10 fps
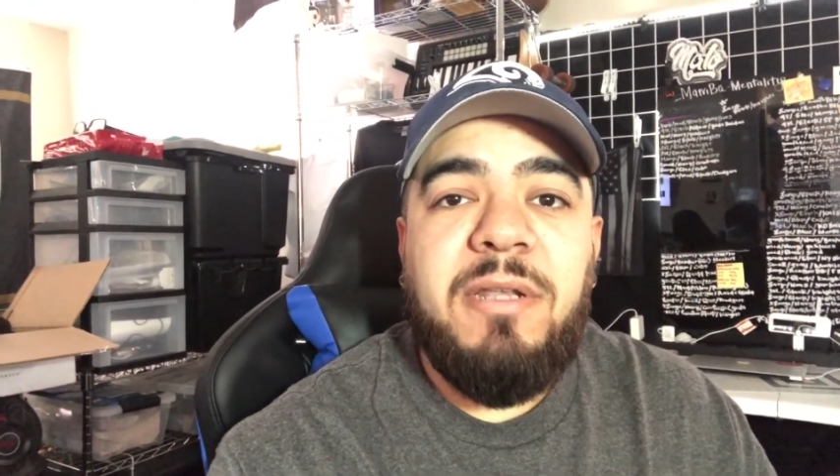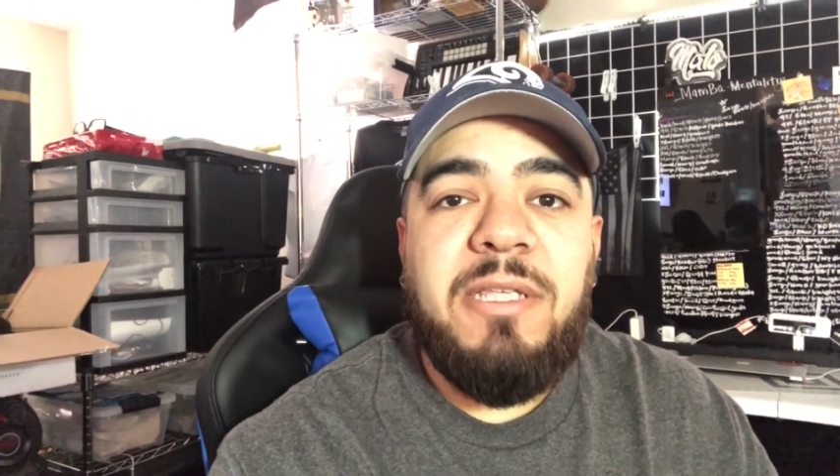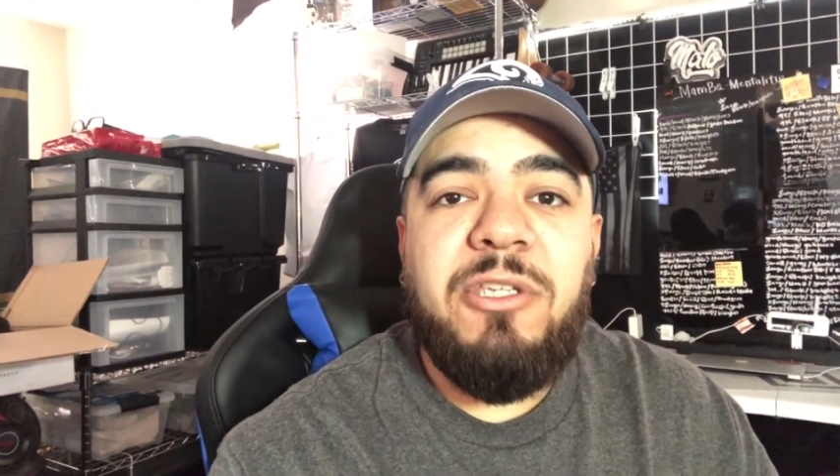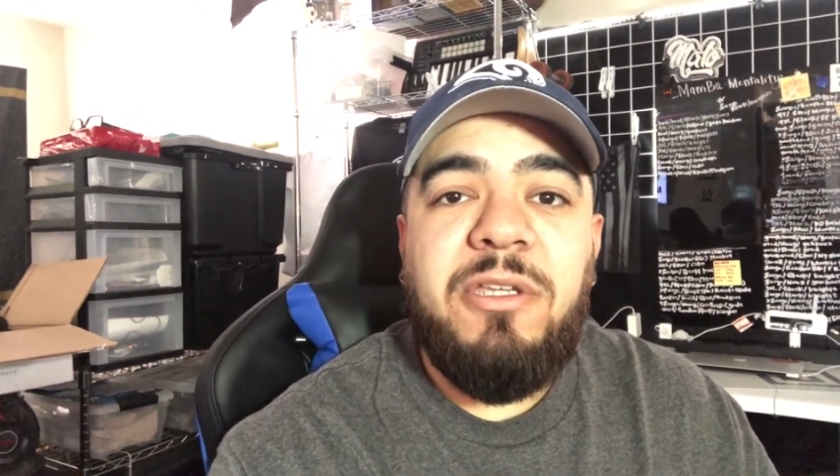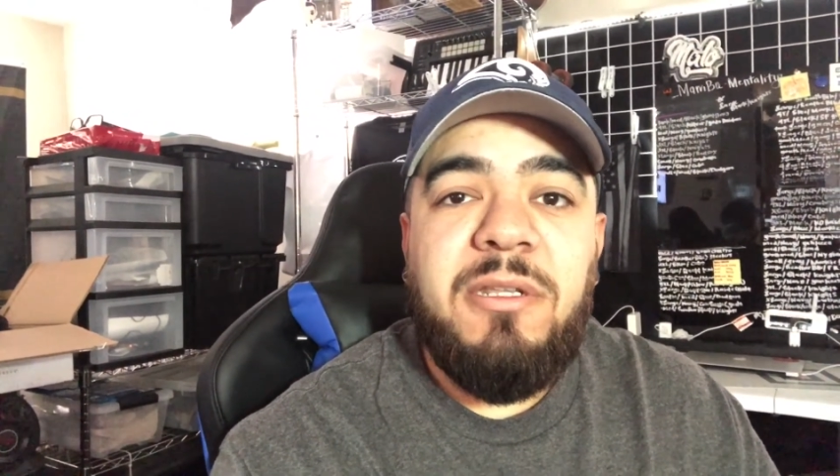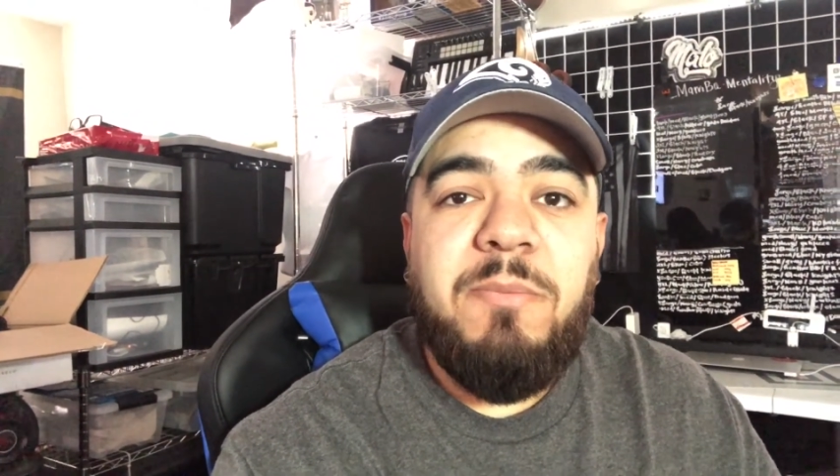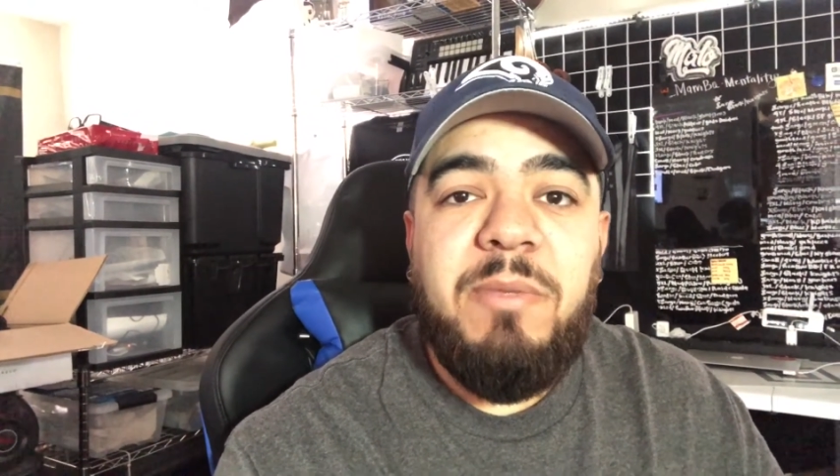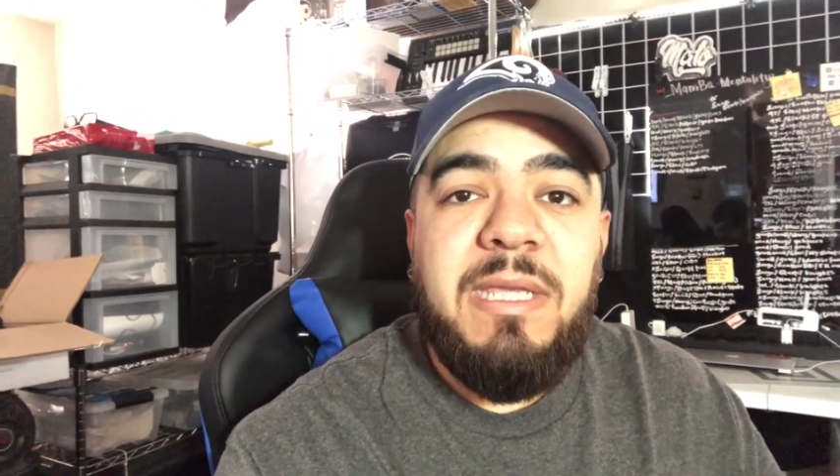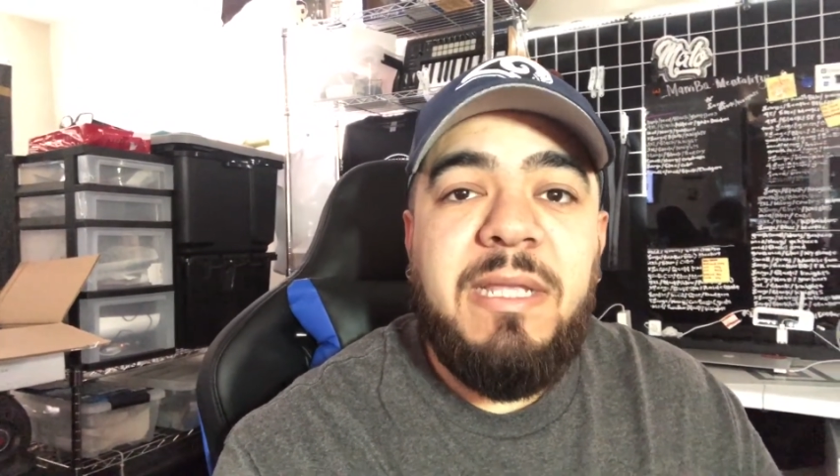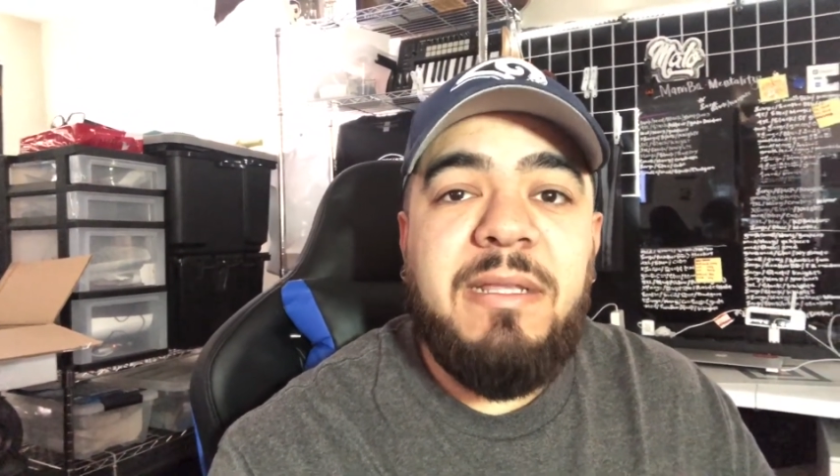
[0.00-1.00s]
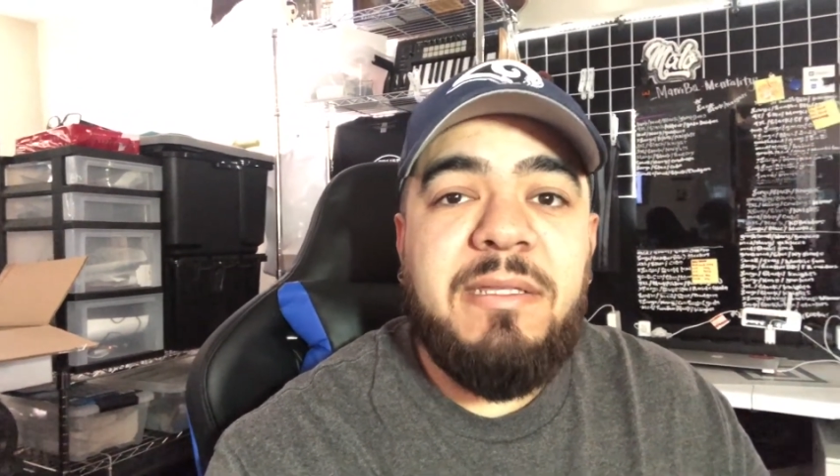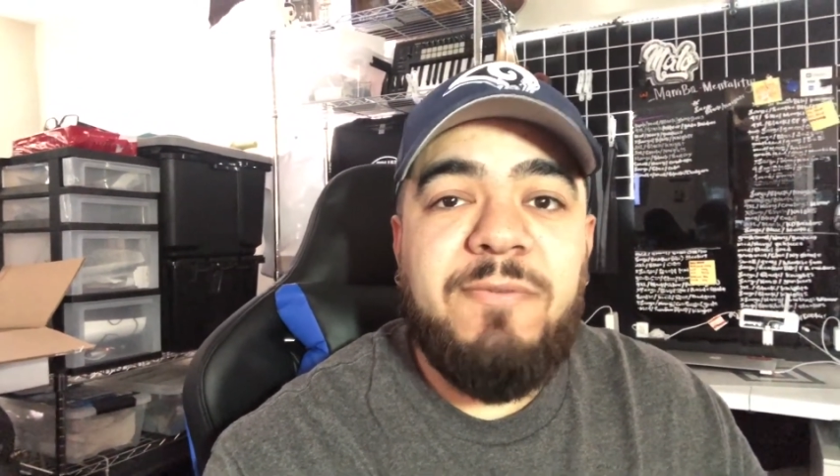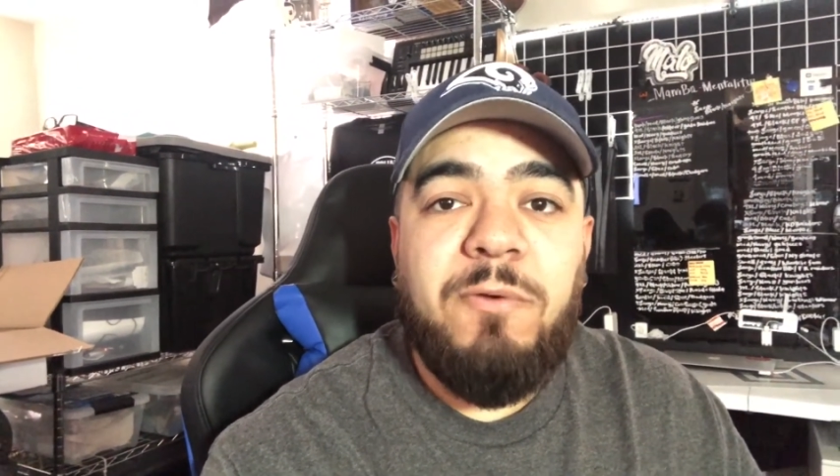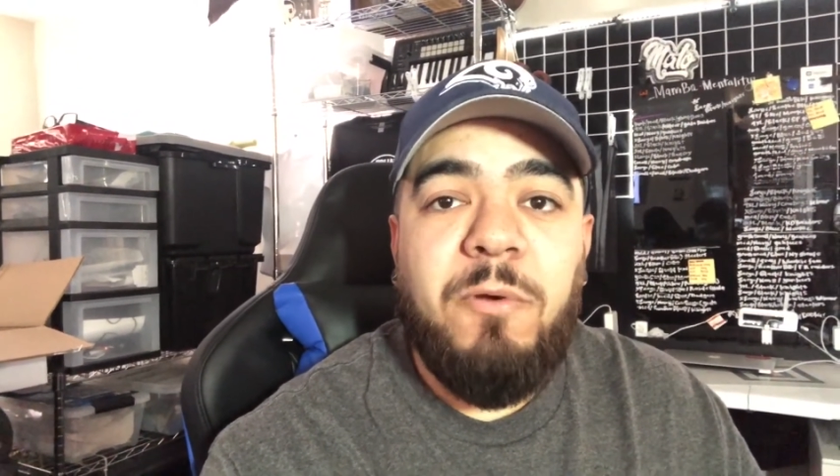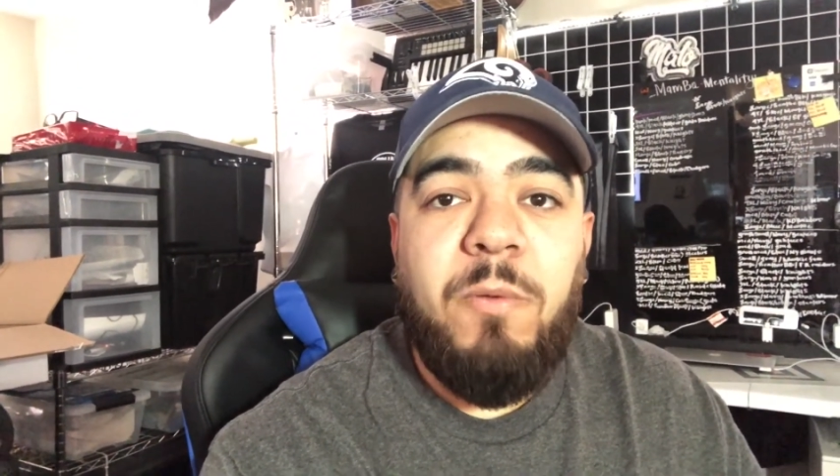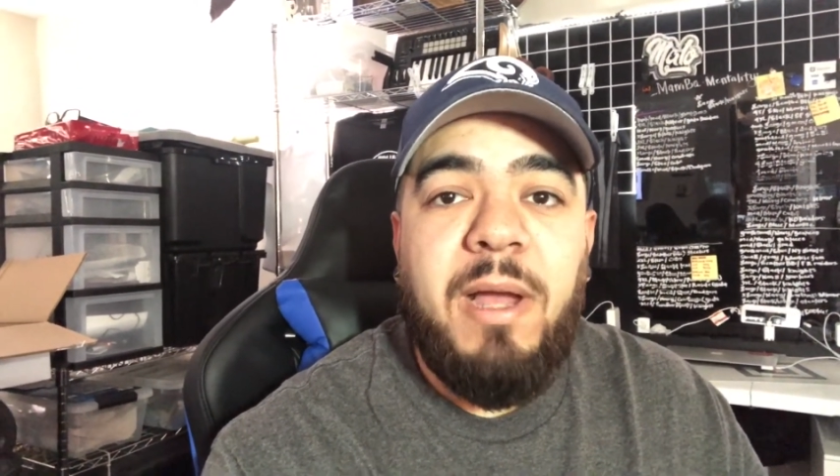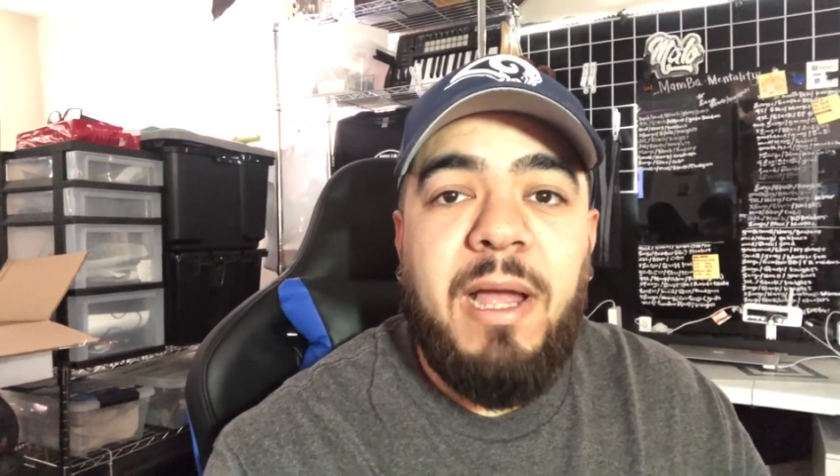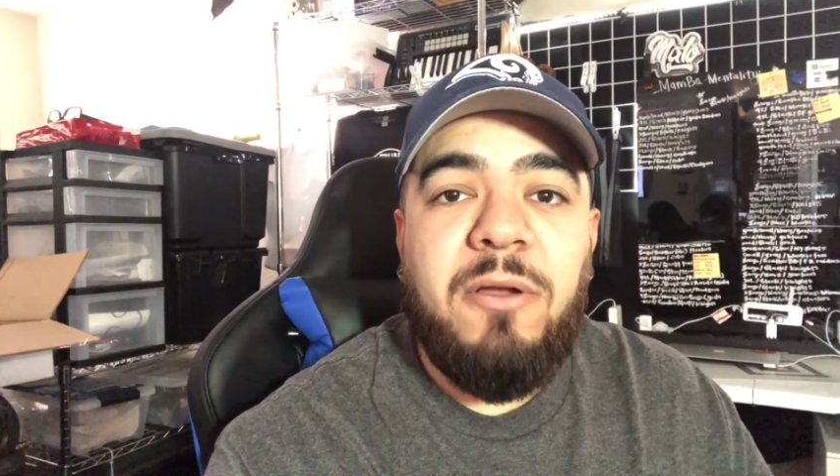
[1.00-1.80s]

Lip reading: that you're going to be in this for a while.